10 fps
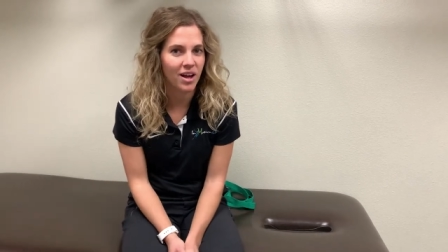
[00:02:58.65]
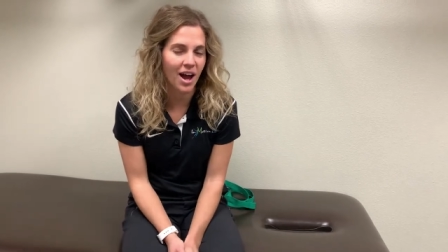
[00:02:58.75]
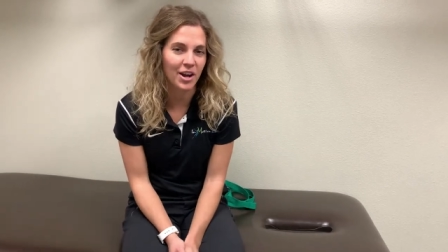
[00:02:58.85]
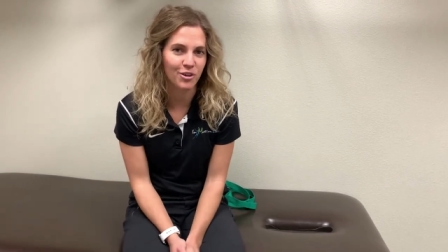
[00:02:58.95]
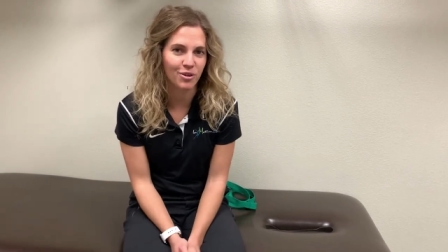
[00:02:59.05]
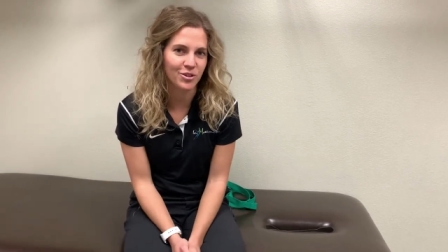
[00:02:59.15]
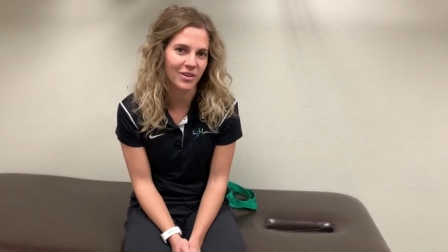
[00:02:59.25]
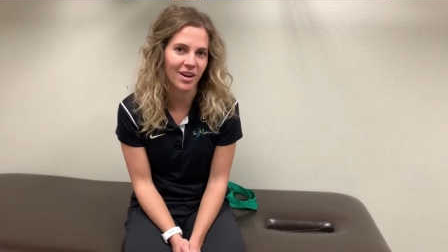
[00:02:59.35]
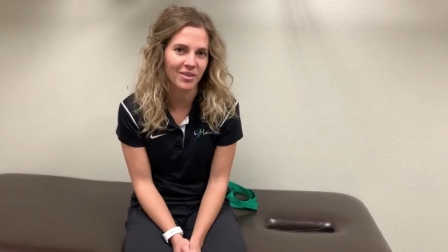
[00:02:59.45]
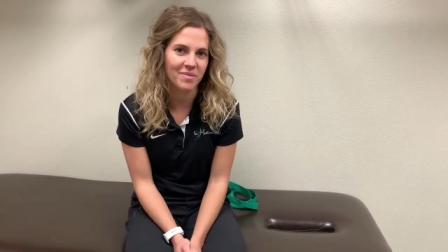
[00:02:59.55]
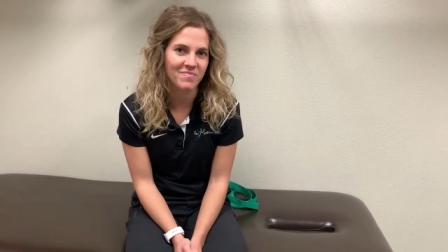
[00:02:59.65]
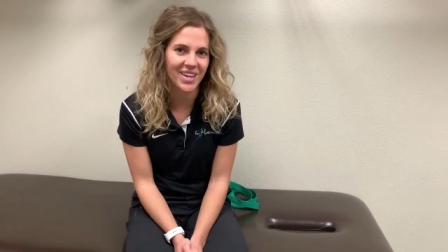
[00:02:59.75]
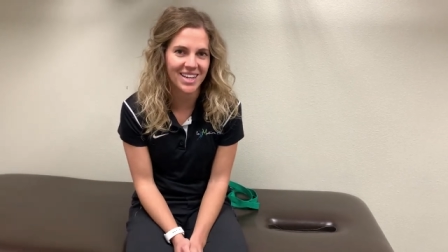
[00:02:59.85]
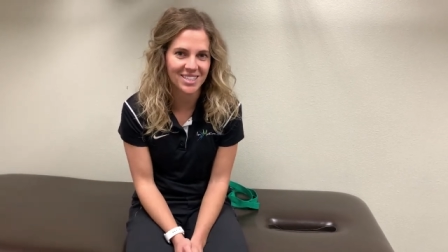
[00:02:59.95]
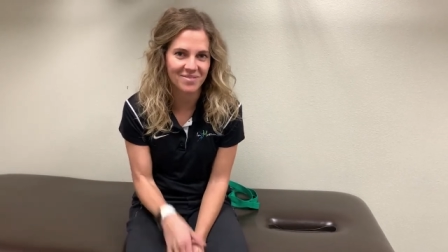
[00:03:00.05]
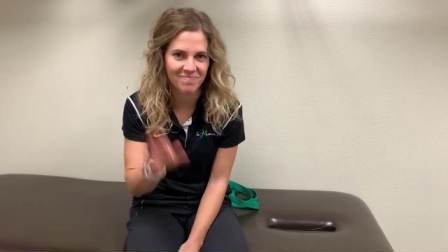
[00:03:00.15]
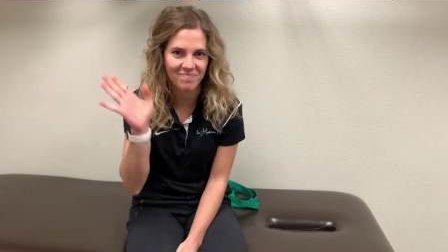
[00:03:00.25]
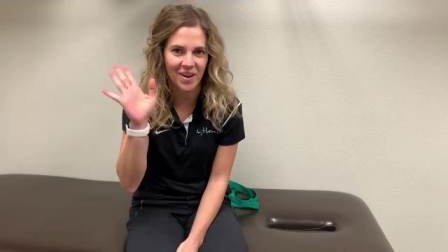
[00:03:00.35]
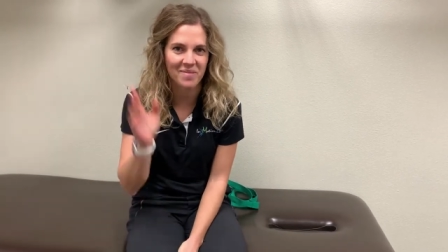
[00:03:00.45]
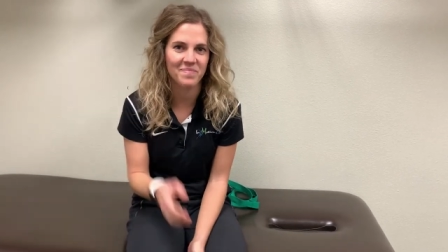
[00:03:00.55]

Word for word: on your road to recovery. Thanks, bye.